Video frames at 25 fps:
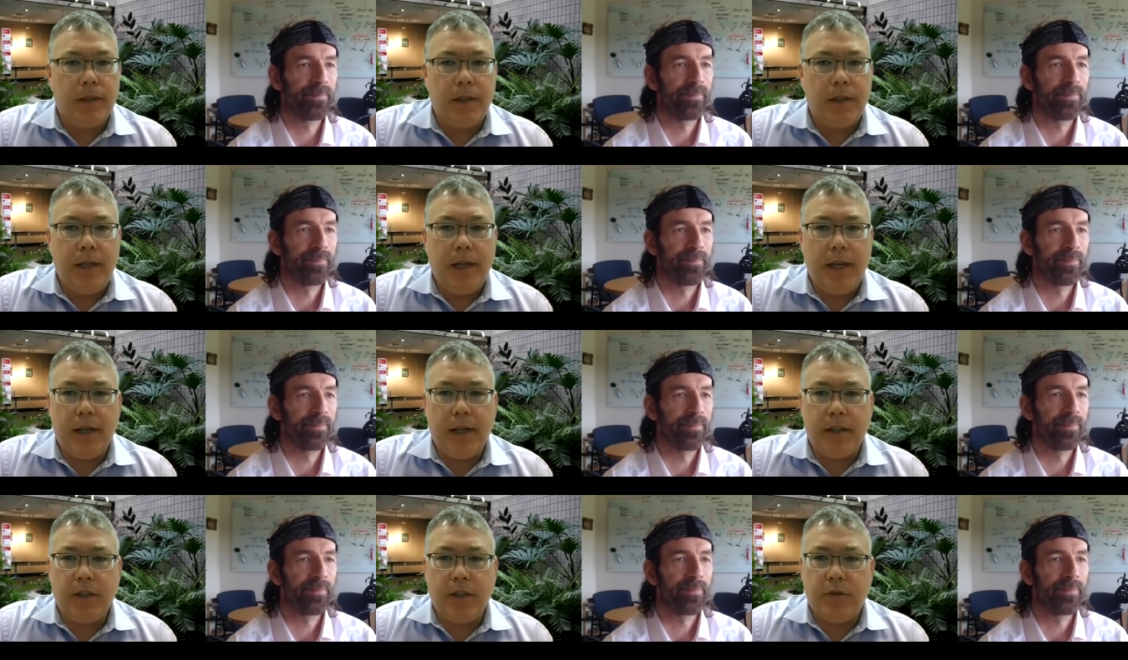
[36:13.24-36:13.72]

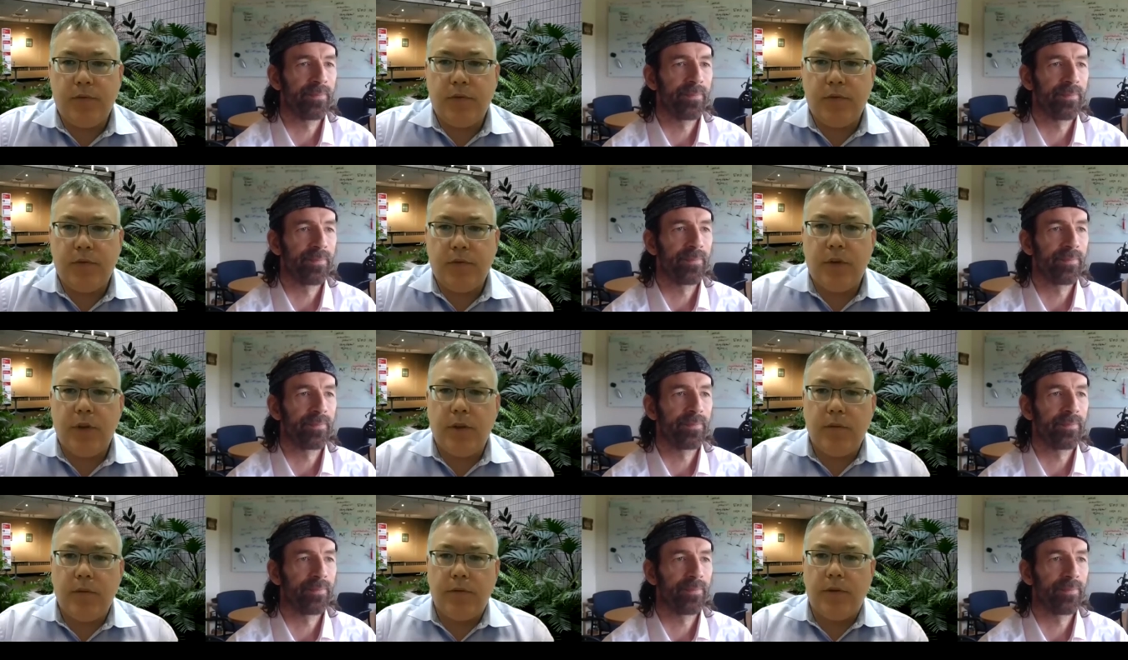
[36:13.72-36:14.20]
Speaker 1: Yeah, because for
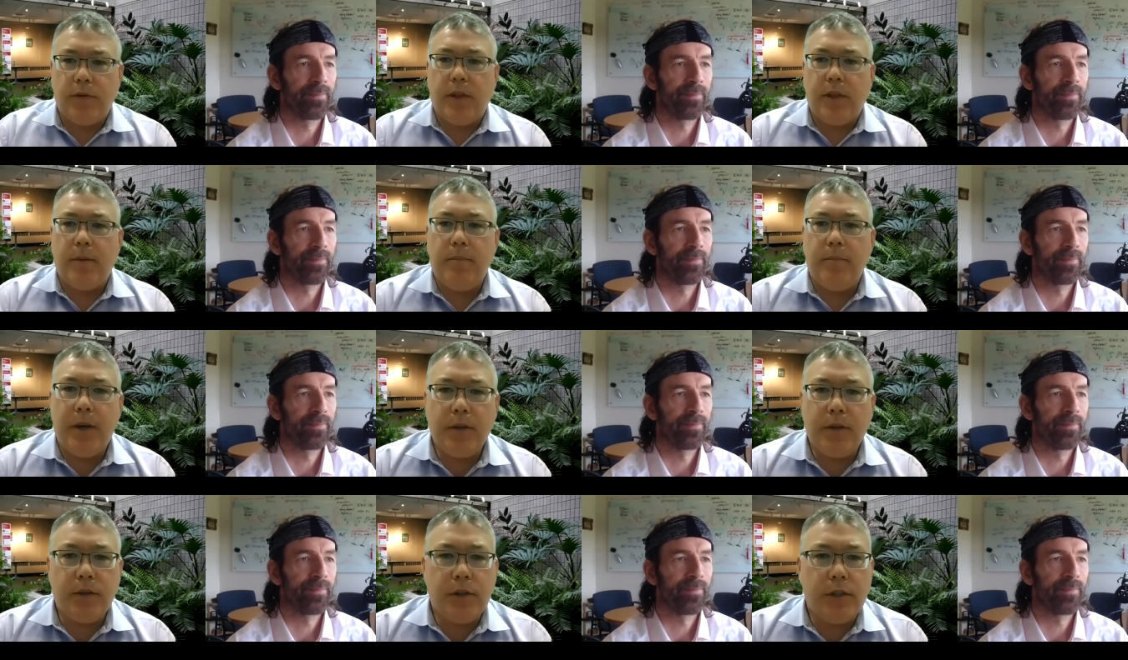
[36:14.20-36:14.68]
the, for the
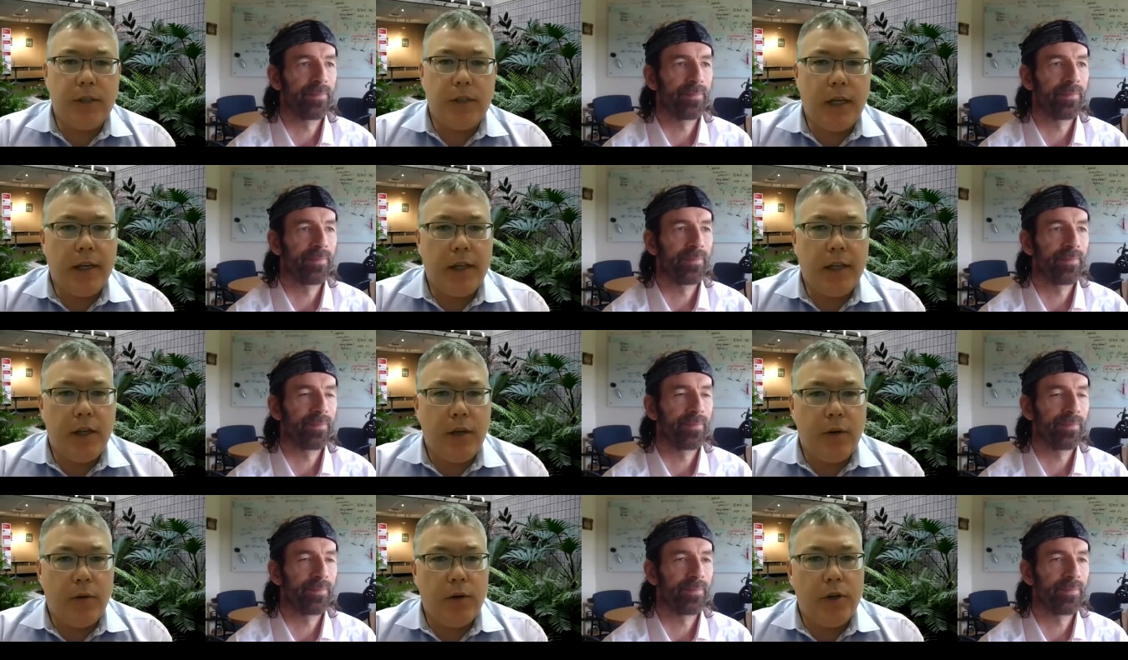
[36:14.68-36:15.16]
mouse
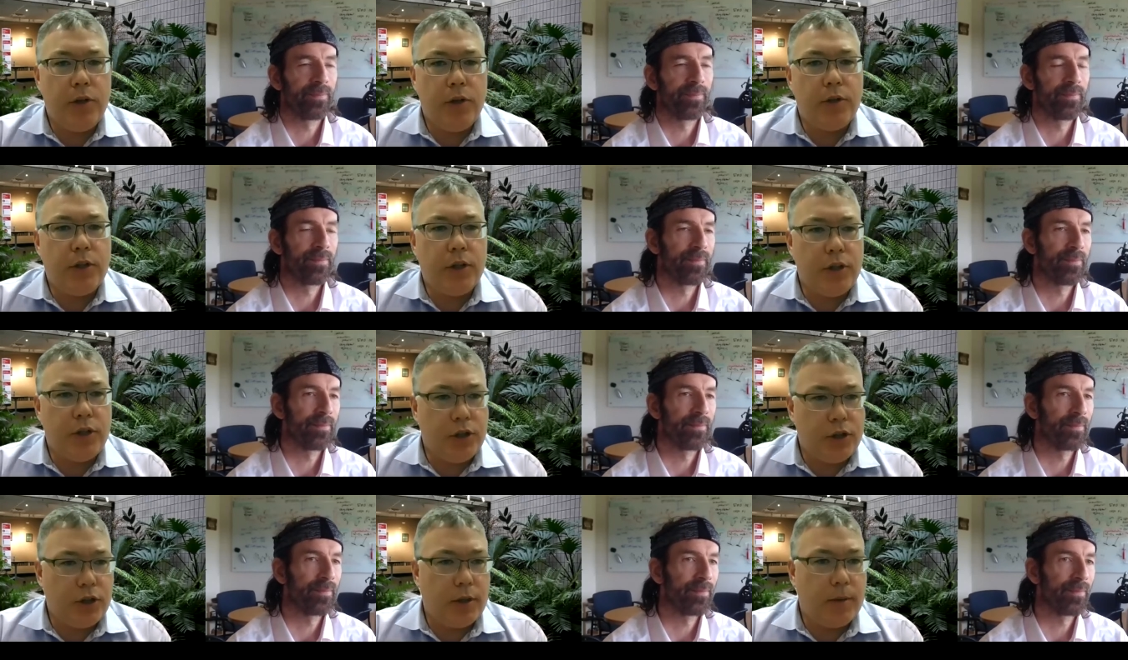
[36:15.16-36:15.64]
study, you were
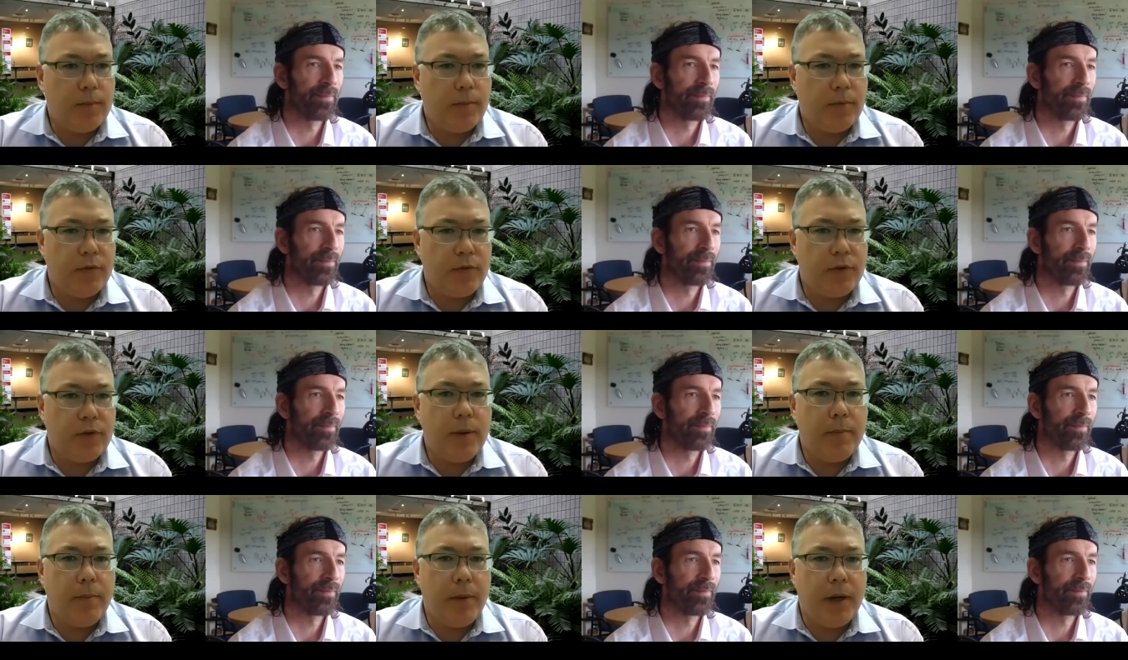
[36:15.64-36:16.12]
using
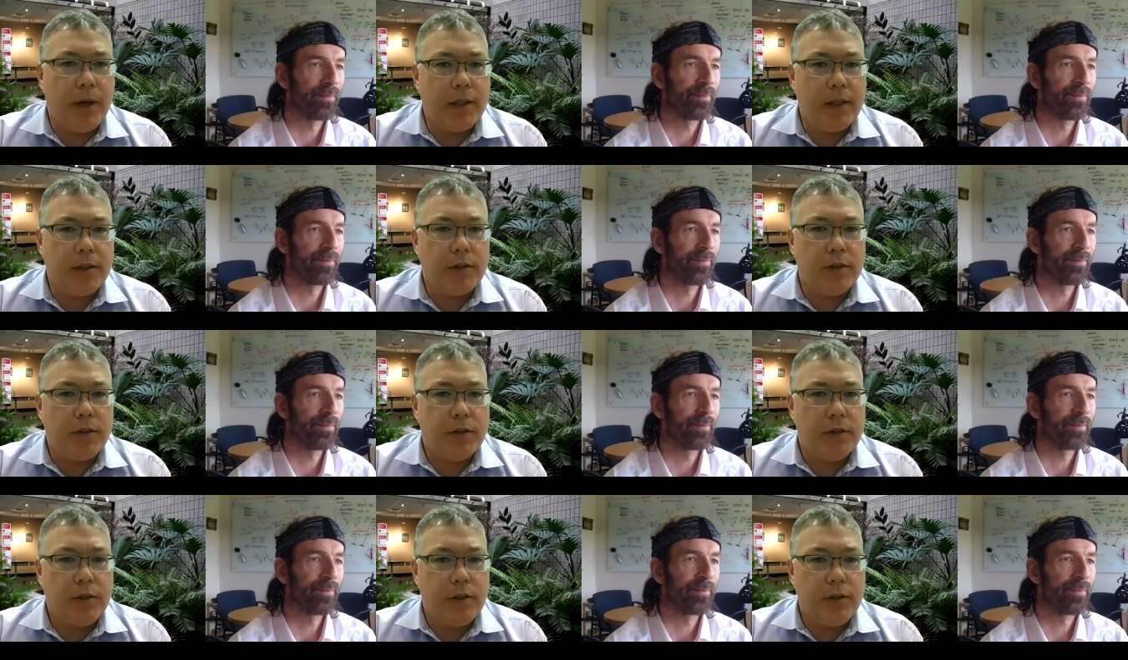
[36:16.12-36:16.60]
germ-free
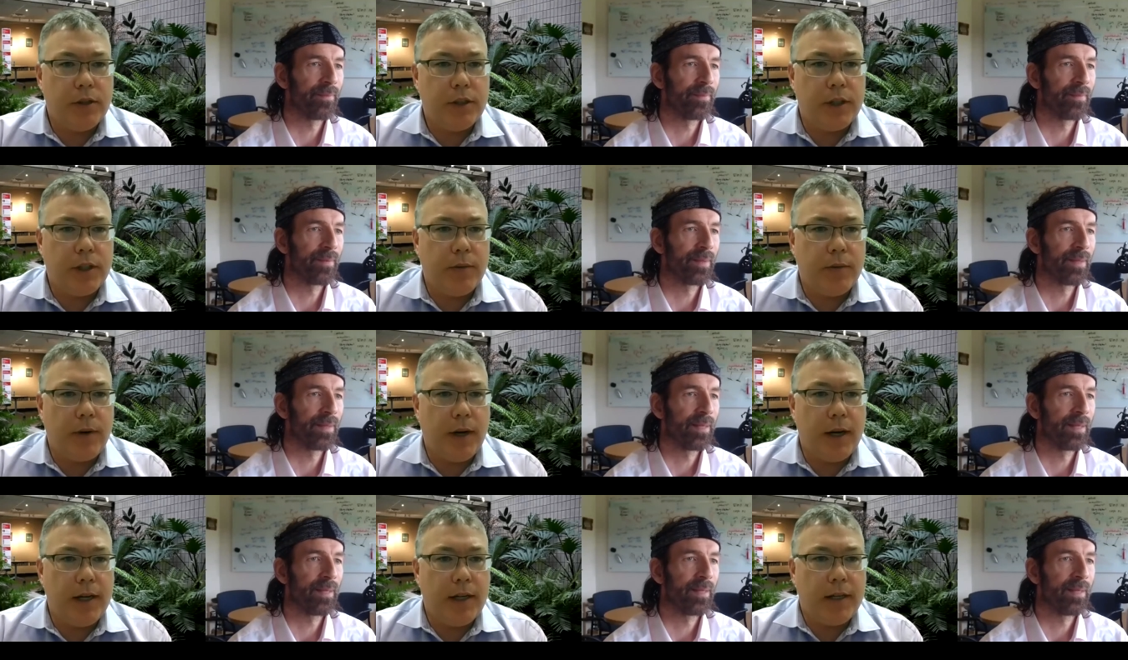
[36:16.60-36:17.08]
mice, you
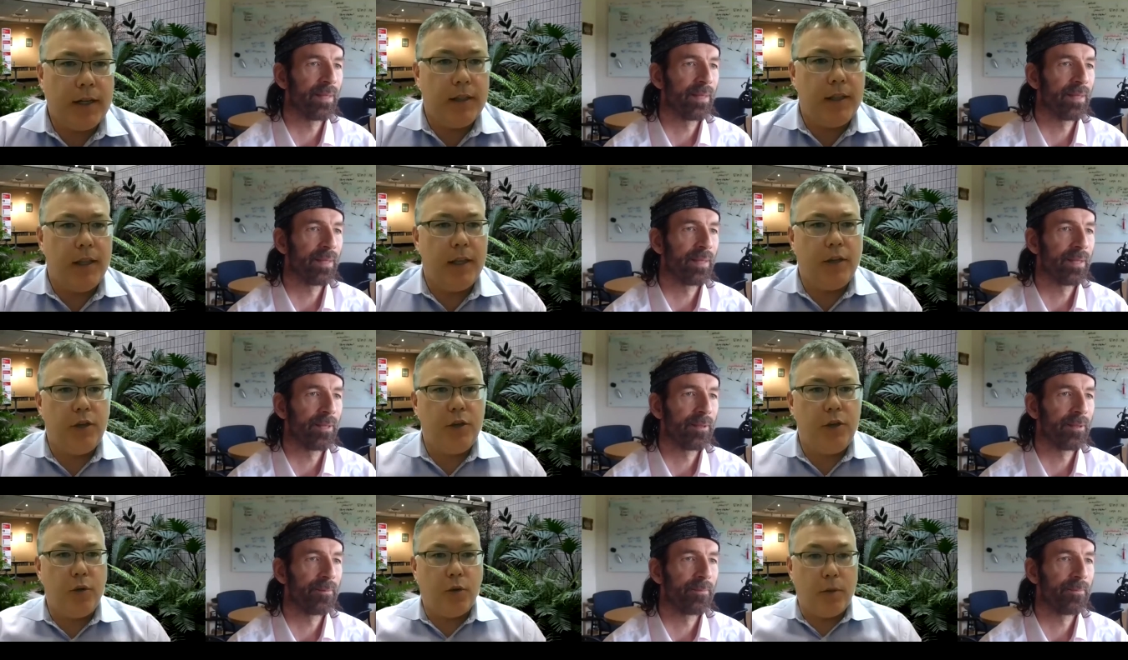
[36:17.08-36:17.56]
said, right? And
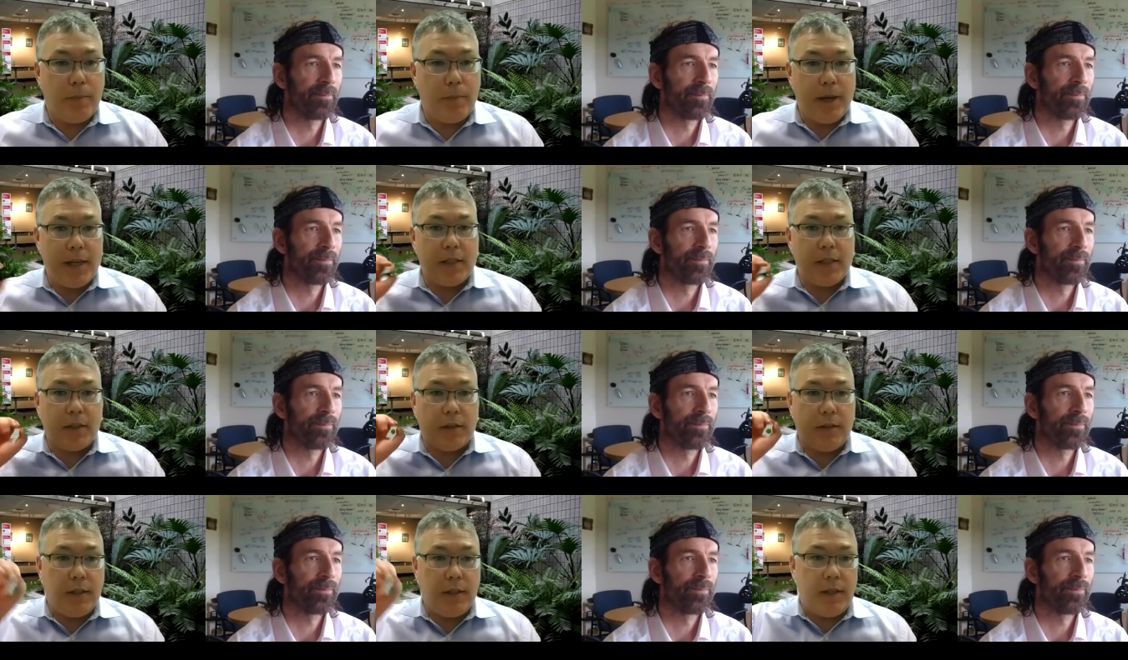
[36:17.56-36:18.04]
then you were
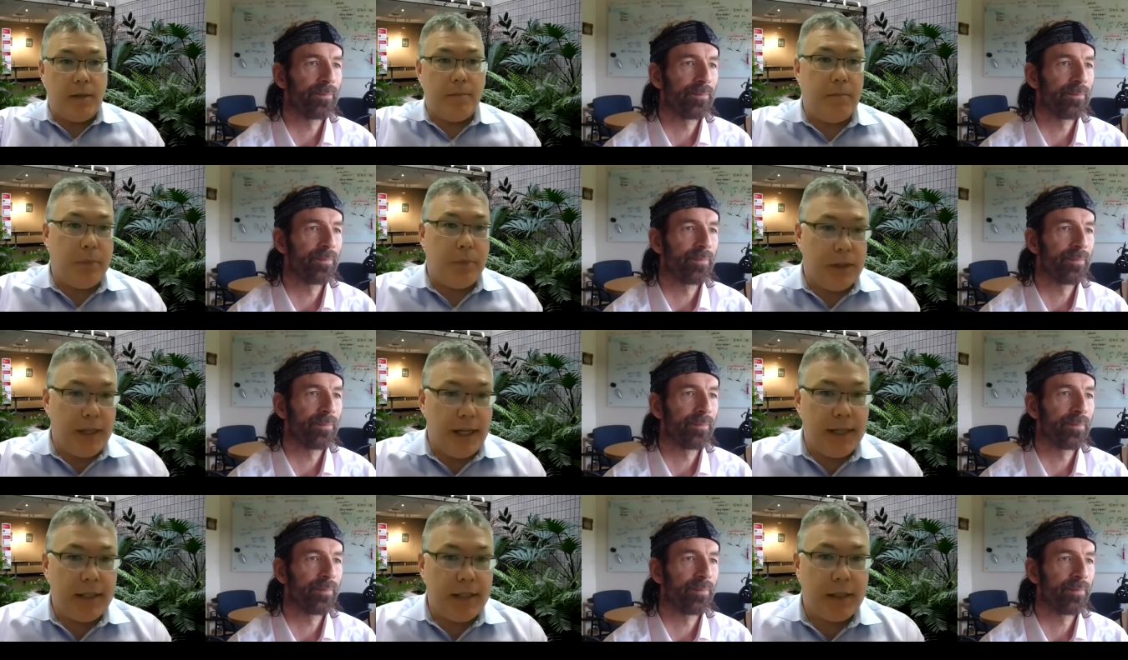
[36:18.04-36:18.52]
basically
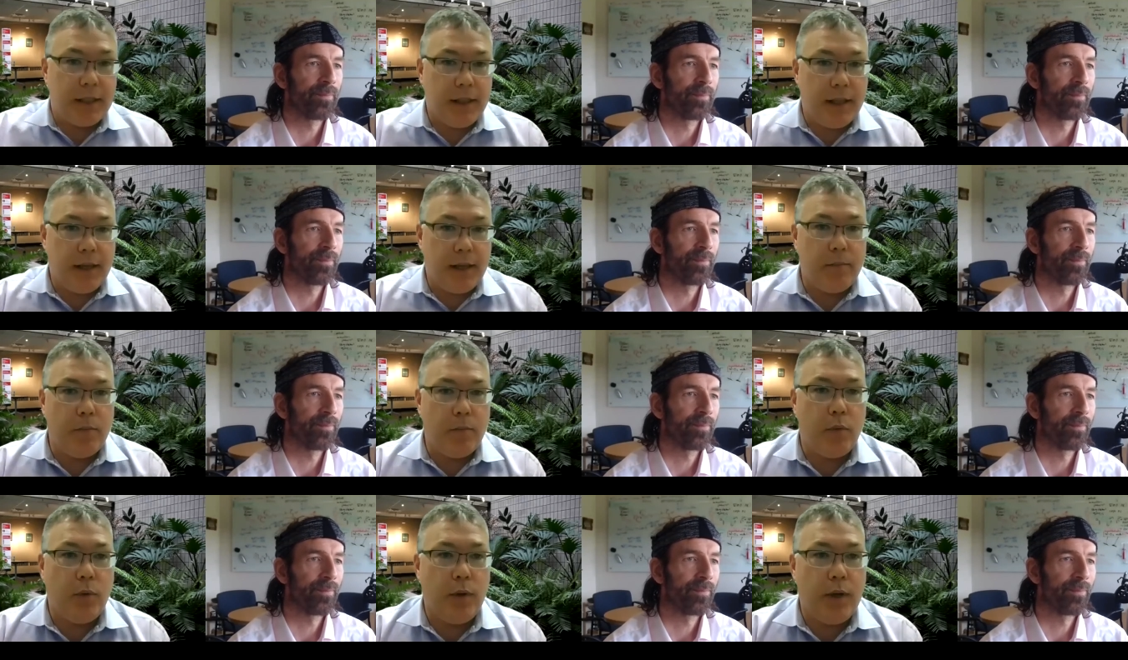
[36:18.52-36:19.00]
implanting
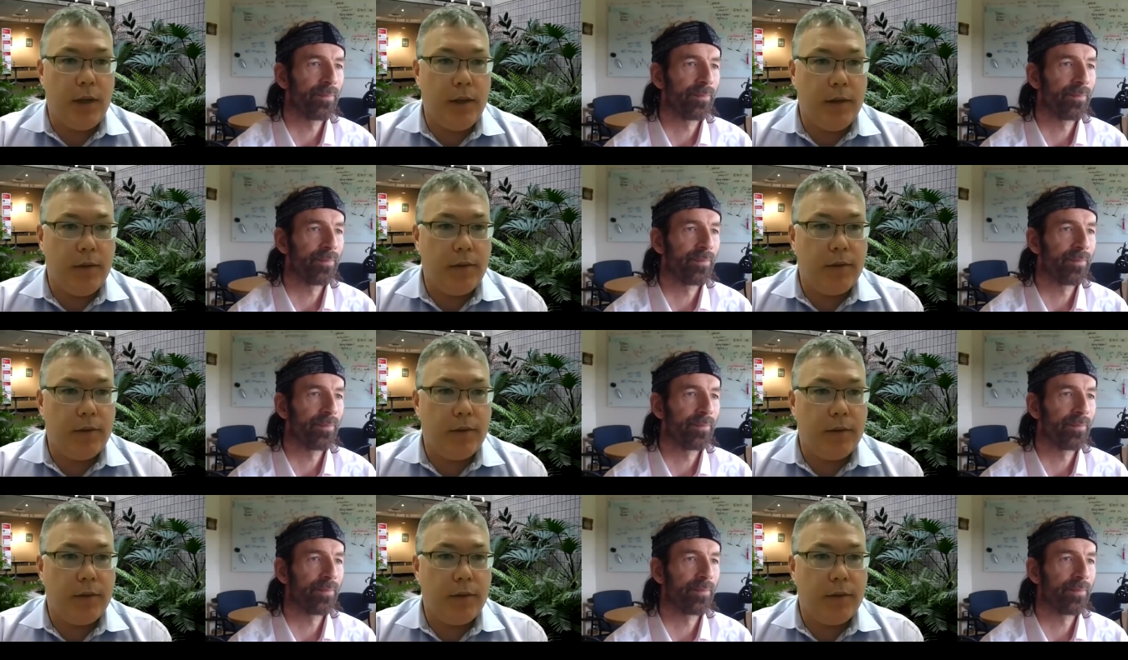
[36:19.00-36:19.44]
them with